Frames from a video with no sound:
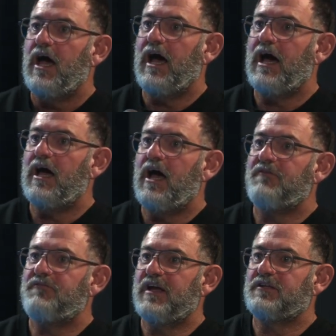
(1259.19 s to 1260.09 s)
uh,
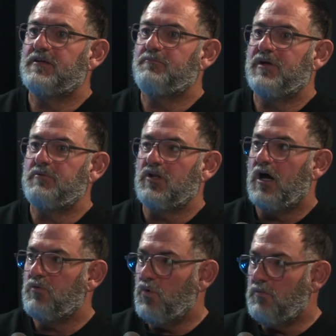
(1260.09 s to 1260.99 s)
affected people
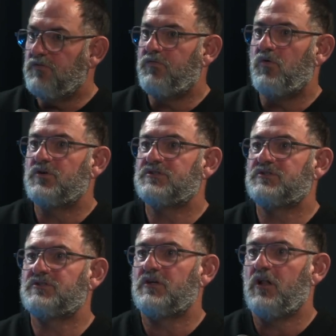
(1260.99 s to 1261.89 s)
like
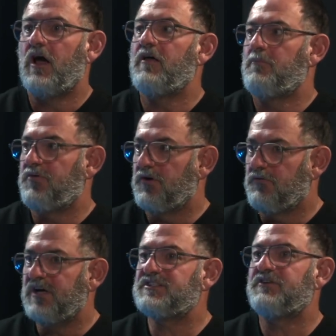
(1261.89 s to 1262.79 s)
Wilberforce, like
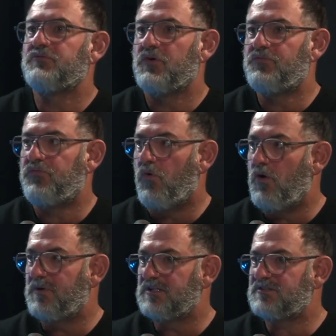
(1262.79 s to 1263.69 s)
progressive
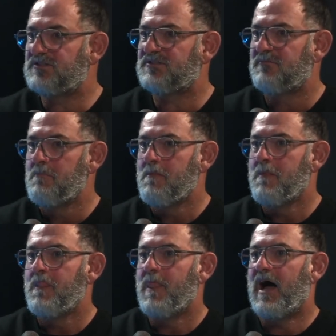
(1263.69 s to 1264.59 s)
reformers. Yeah.
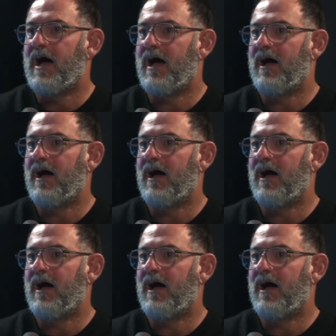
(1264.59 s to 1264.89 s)
Who reformed